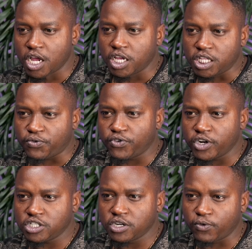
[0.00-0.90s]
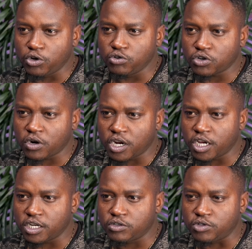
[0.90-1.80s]
The French Revolution
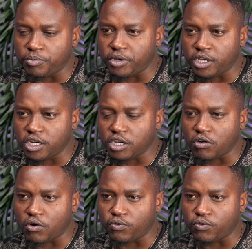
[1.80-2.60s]
led to the beginning of